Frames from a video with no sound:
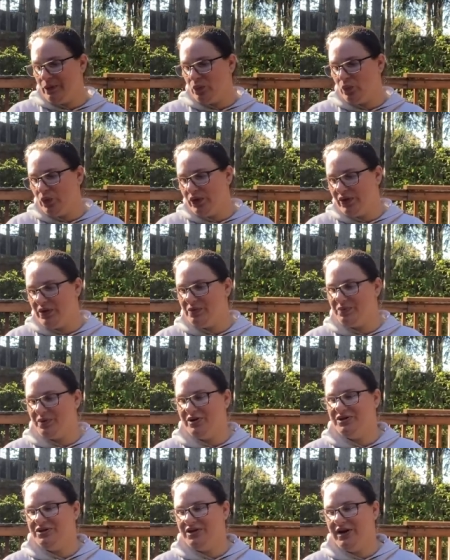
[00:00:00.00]
Really
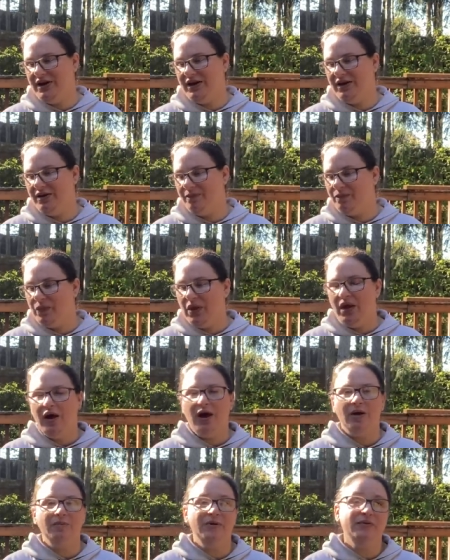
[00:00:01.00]
appreciate it.
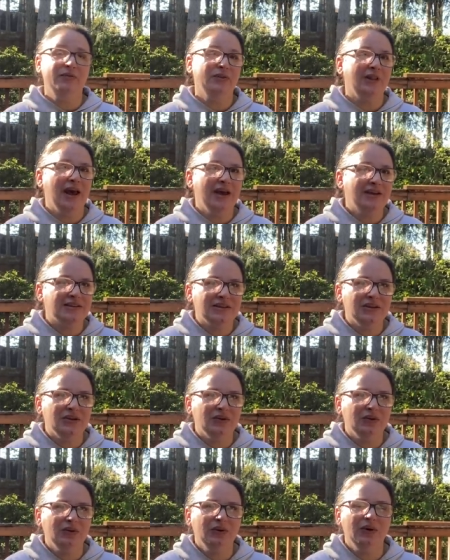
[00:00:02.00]
Um, if you'd like
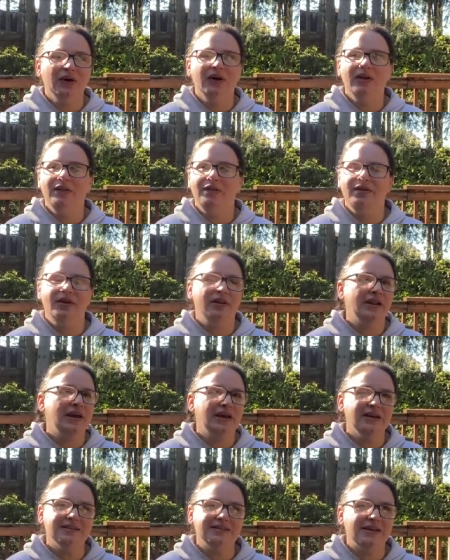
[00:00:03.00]
to, the
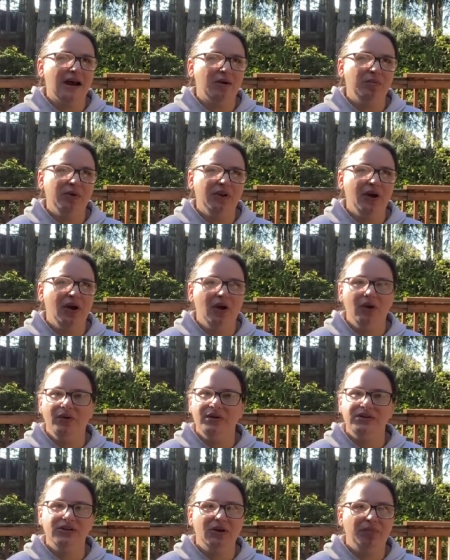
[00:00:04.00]
link is down below.
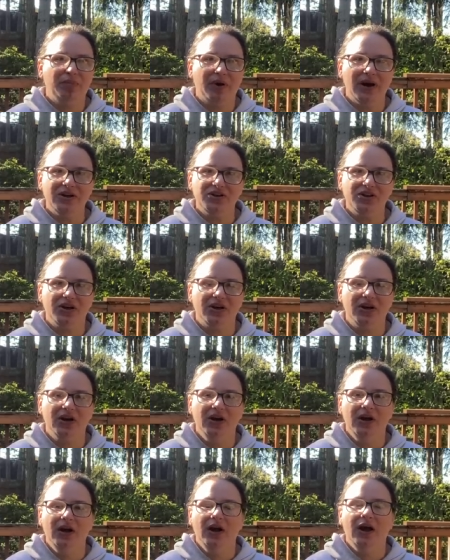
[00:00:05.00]
There's no pressure.
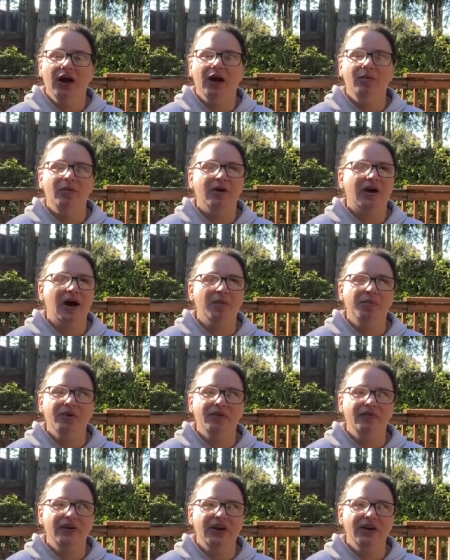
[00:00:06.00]
Um, a couple
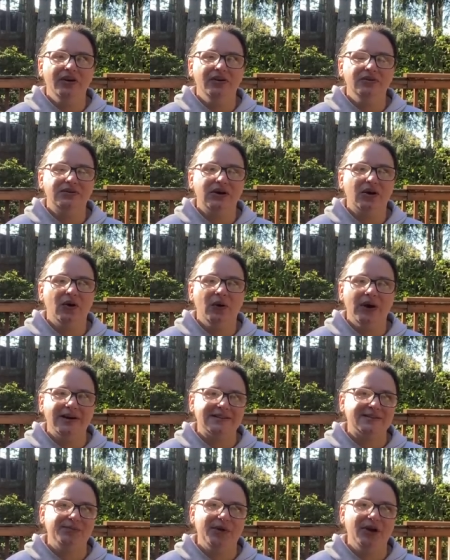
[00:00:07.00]
of videos ago, I
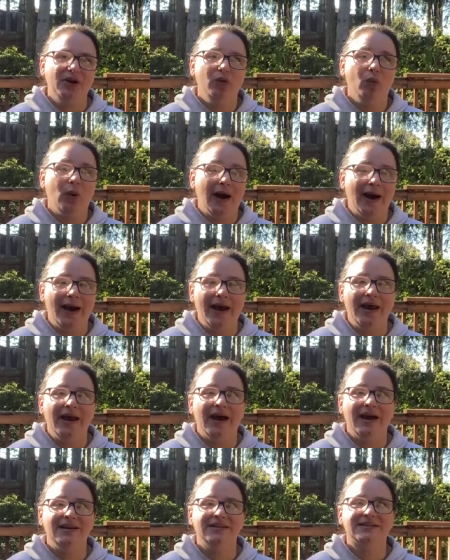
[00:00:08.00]
explained why
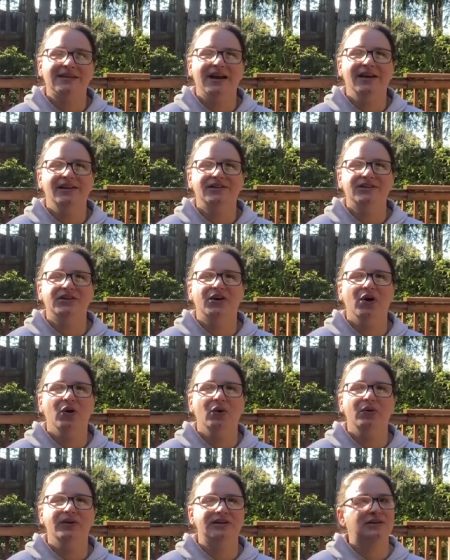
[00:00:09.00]
I decided to
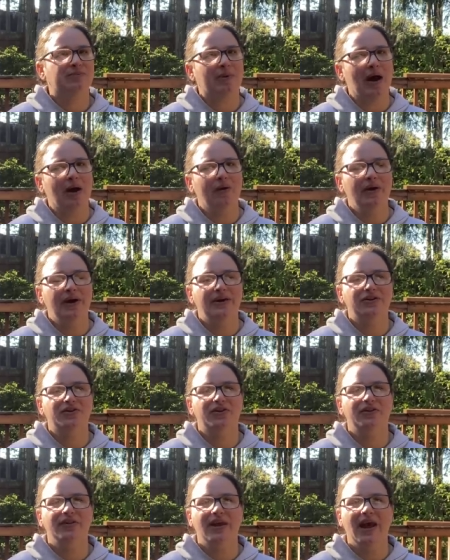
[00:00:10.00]
go this route and
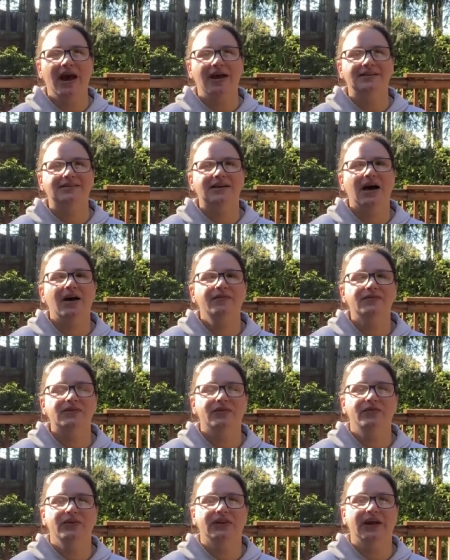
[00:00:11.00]
turn the ads off. So
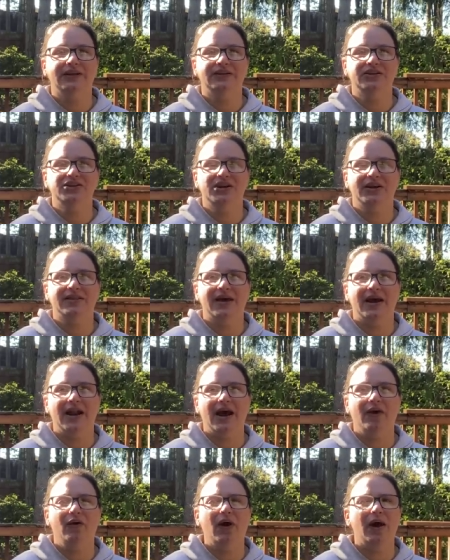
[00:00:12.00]
if you'd like to check that
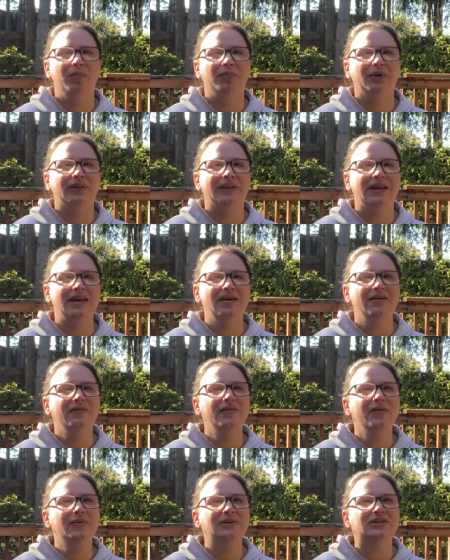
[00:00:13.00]
out, I
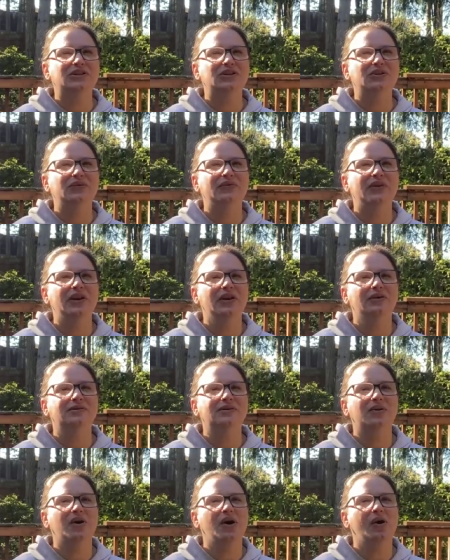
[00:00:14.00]
believe it was two videos
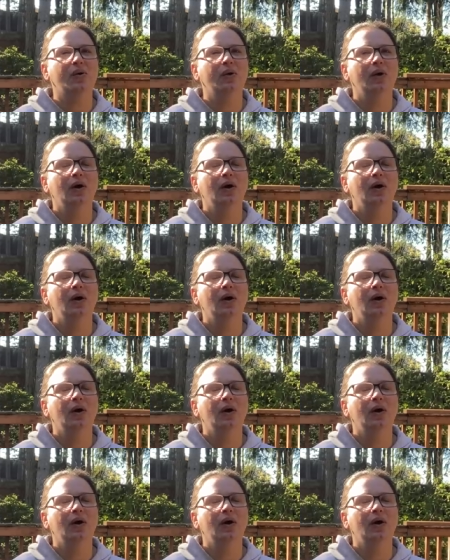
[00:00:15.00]
ago,